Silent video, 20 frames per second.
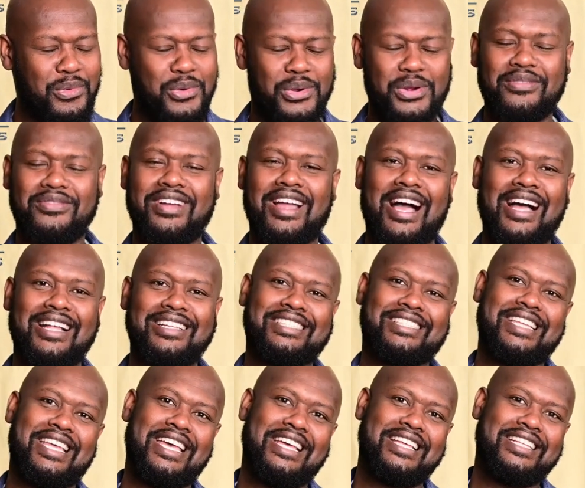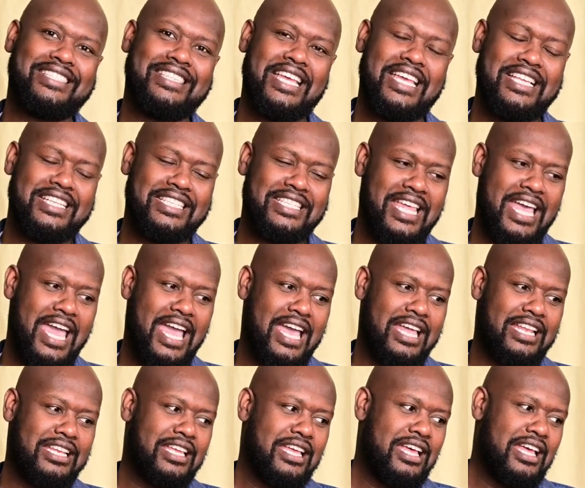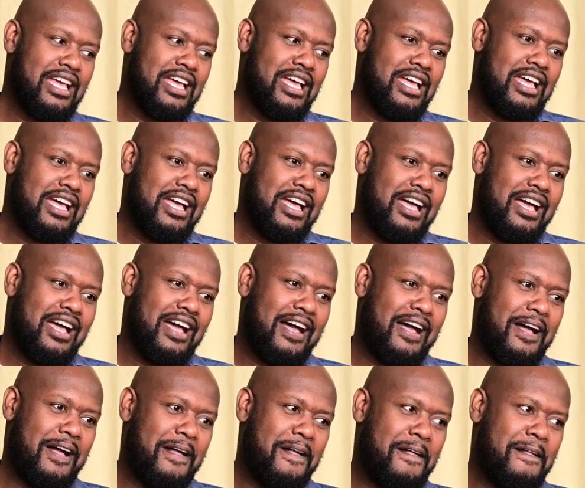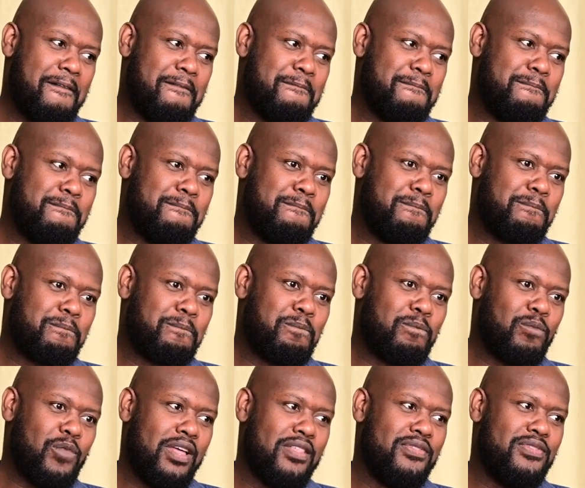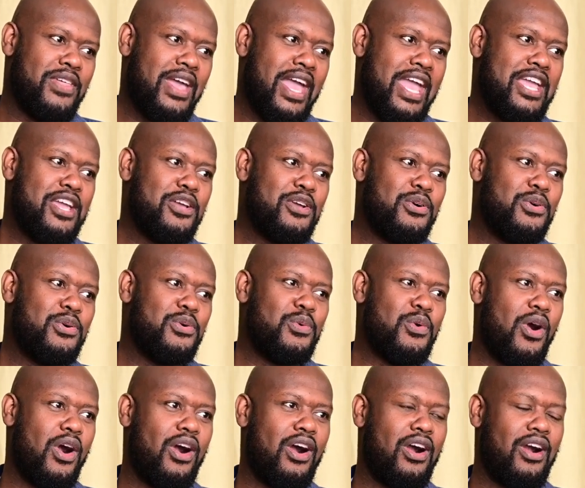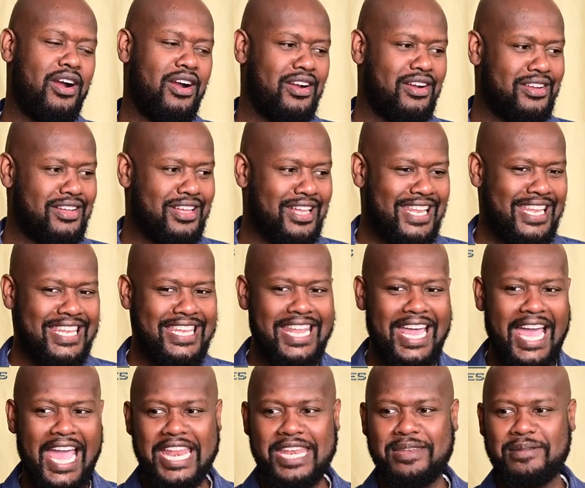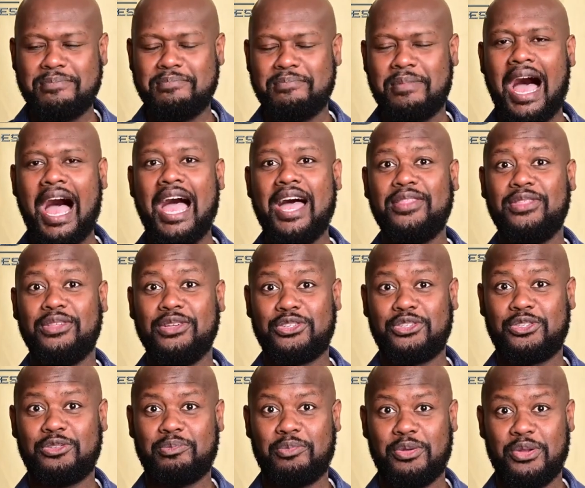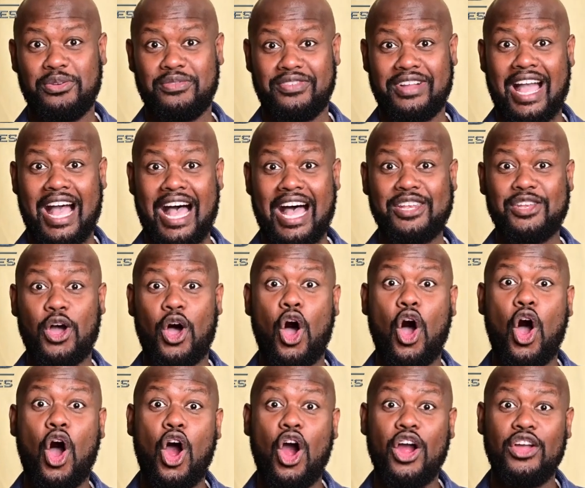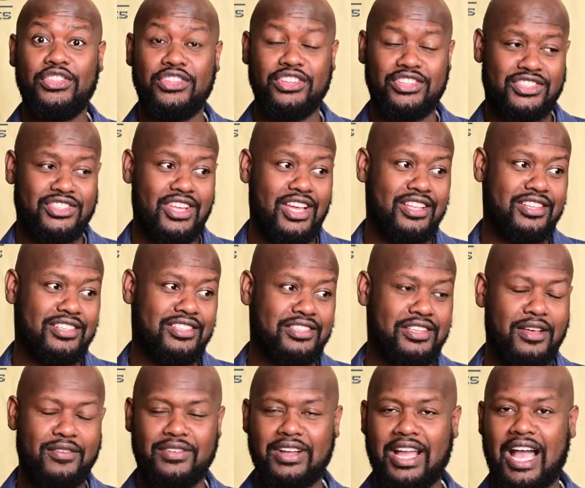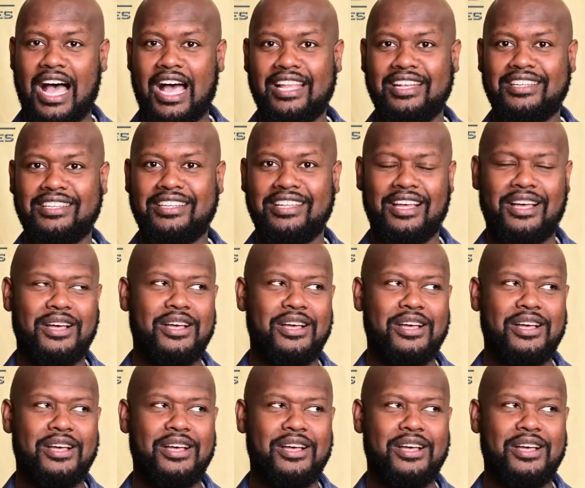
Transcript: of God says is that uh, they who are led by the Spirit of God are the sons of God. Uh,